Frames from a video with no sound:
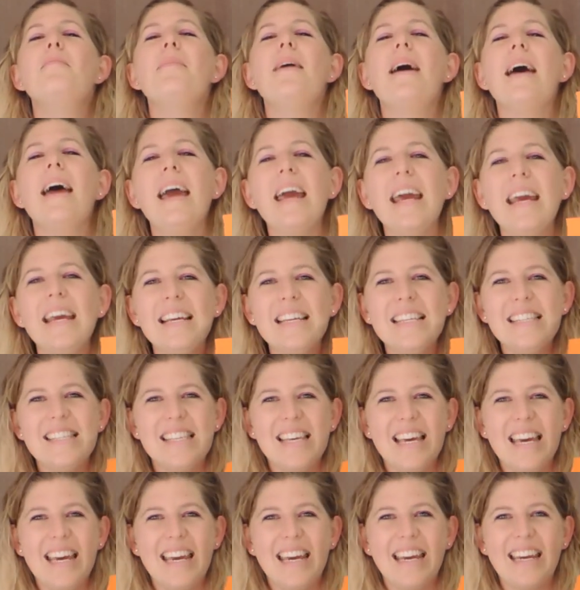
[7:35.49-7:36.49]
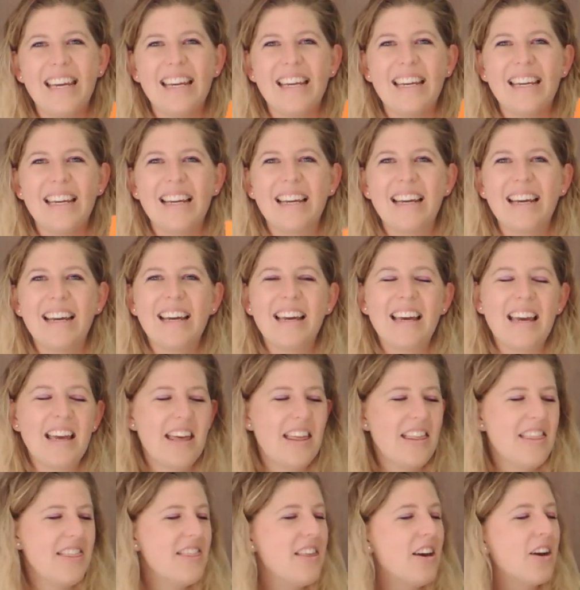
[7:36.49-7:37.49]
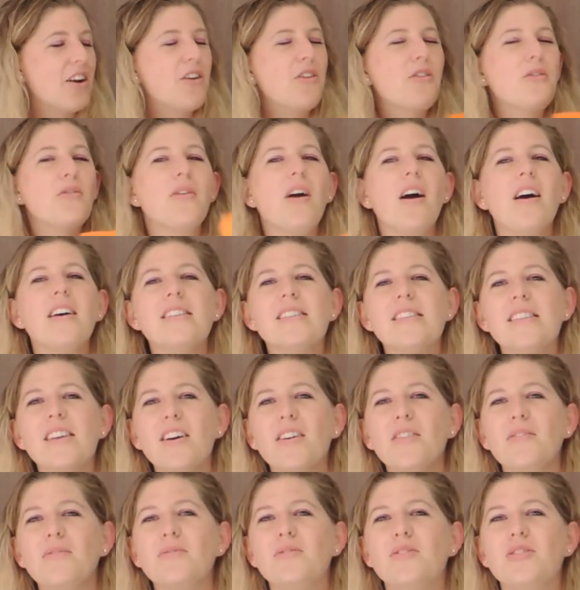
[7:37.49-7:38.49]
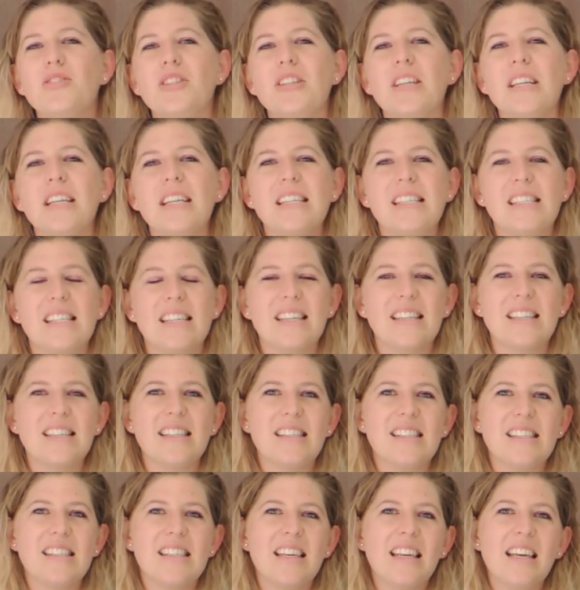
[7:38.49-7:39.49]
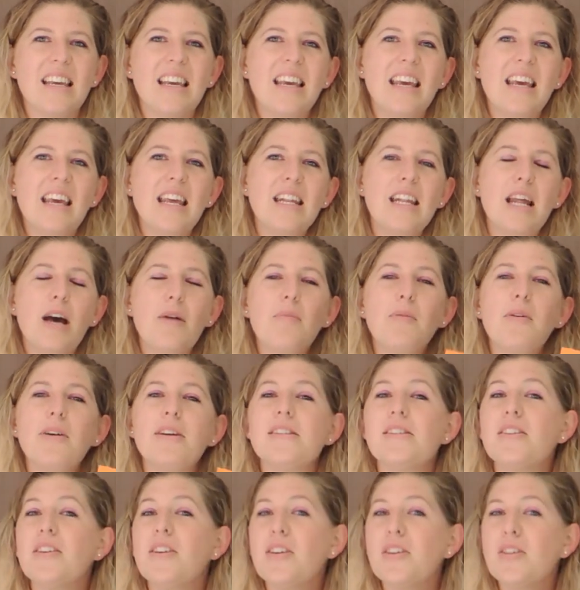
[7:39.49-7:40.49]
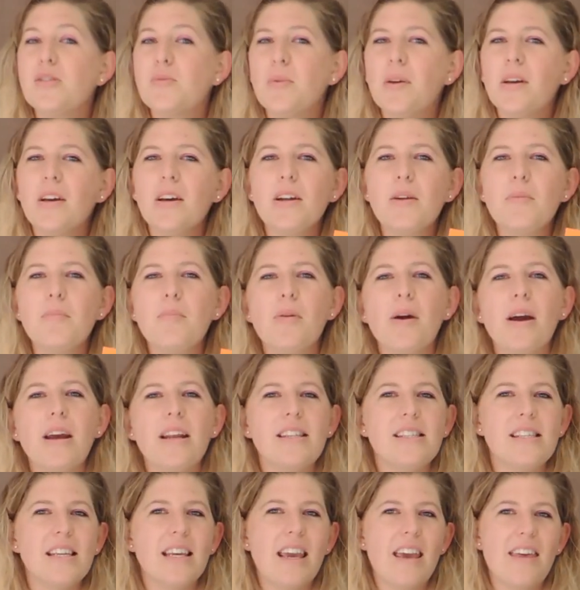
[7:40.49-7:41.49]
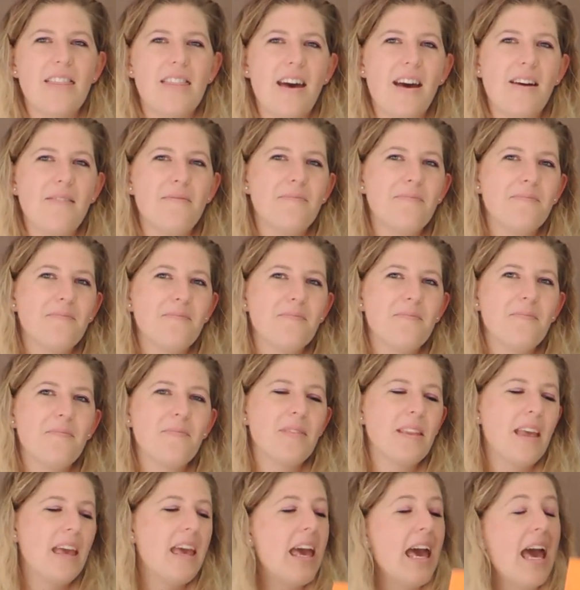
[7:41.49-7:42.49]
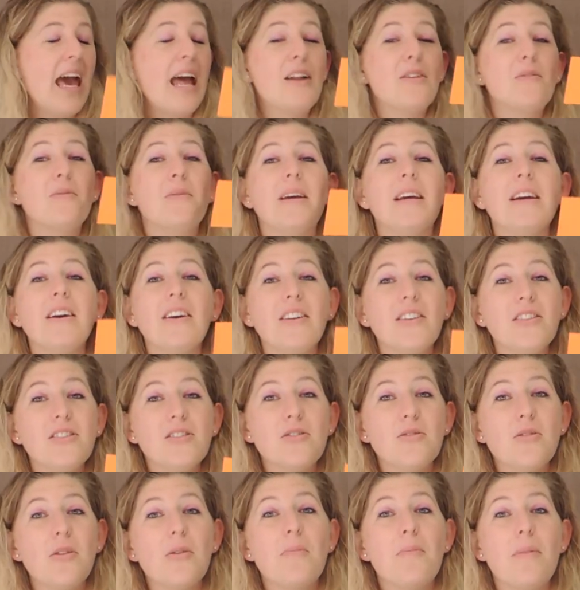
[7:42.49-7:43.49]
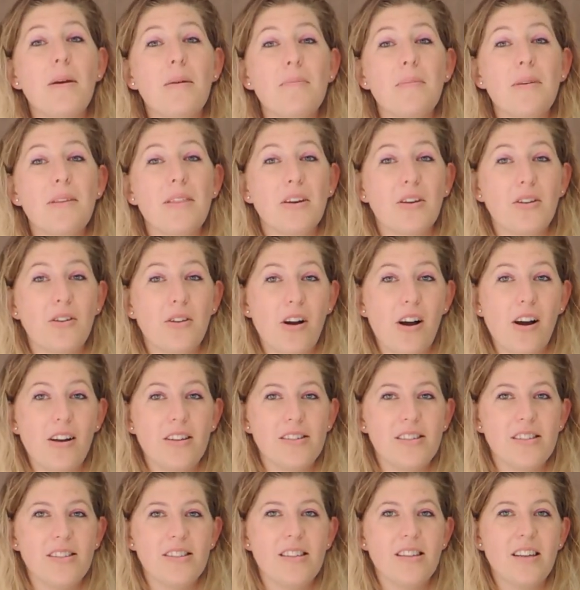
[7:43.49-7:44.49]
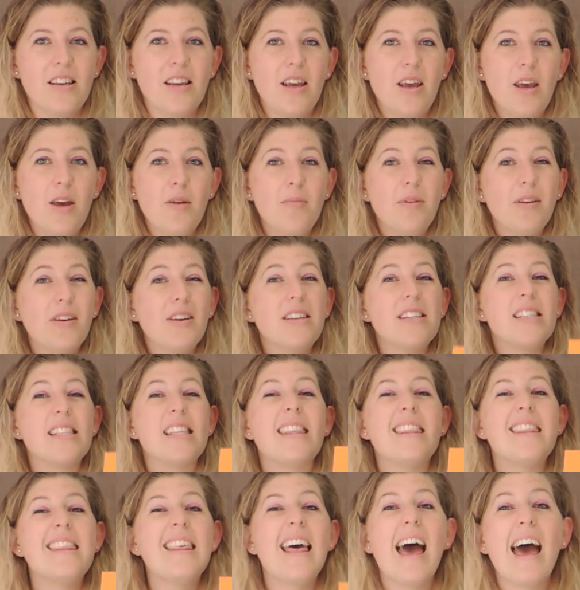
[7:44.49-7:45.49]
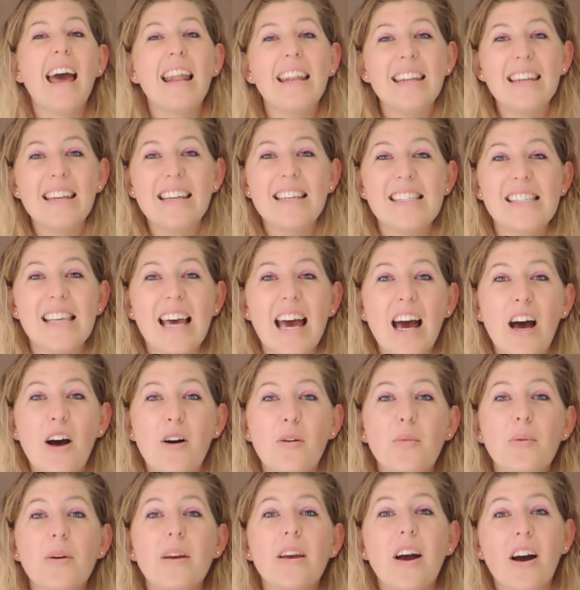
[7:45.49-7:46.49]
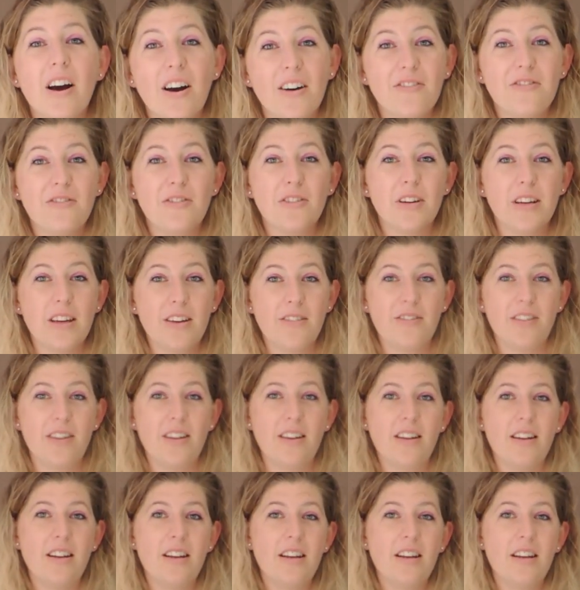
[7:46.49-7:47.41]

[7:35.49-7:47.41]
Amazing! The cross of Jesus. Now, boys and girls, we're going to pray together. And we're going to remember the cross. Because that is how we are forgiven.